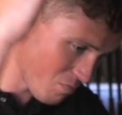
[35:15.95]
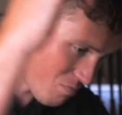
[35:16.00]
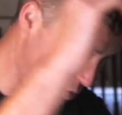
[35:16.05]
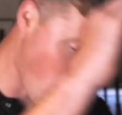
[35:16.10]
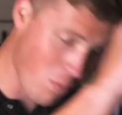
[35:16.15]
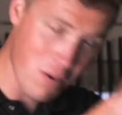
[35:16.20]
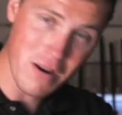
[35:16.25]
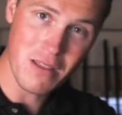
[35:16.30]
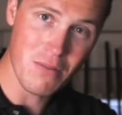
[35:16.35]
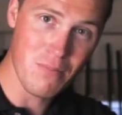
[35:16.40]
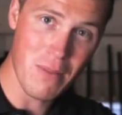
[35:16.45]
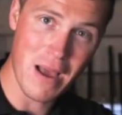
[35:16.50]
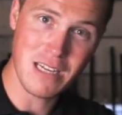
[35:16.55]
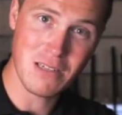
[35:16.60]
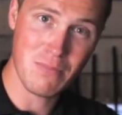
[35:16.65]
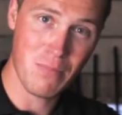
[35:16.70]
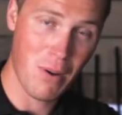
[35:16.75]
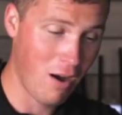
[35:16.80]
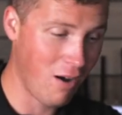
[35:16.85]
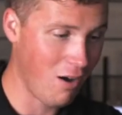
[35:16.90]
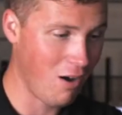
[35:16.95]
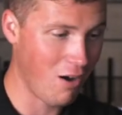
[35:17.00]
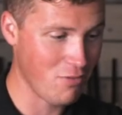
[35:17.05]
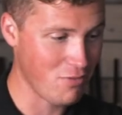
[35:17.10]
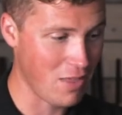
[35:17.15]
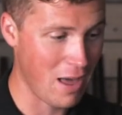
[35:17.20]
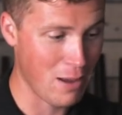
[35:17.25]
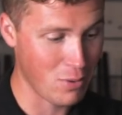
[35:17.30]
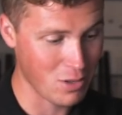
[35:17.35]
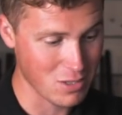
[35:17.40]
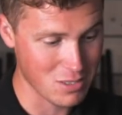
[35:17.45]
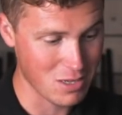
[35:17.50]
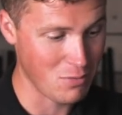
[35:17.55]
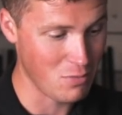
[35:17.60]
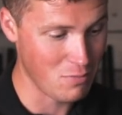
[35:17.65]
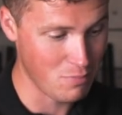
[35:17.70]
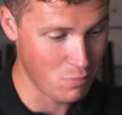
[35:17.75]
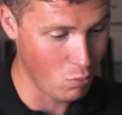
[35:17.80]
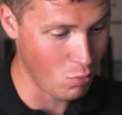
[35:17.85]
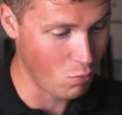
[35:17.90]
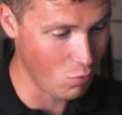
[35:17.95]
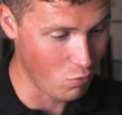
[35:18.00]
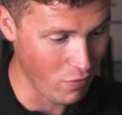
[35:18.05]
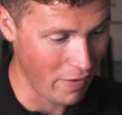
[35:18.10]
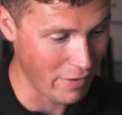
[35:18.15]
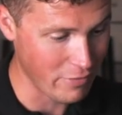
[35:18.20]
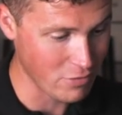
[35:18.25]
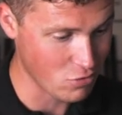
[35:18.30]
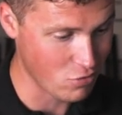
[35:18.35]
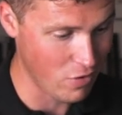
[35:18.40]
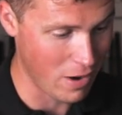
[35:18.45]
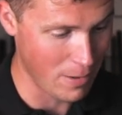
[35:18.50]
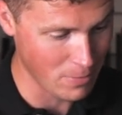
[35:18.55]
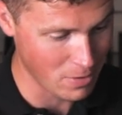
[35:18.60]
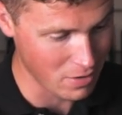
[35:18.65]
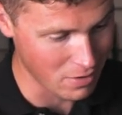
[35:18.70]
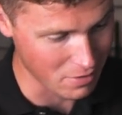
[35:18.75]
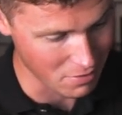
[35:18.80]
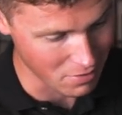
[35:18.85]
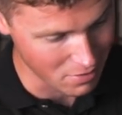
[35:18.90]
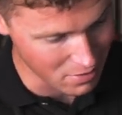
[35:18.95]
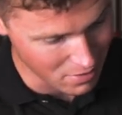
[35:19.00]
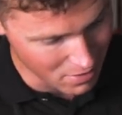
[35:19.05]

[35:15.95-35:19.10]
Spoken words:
probably the best part of that by the time you bought or found a scrap gun.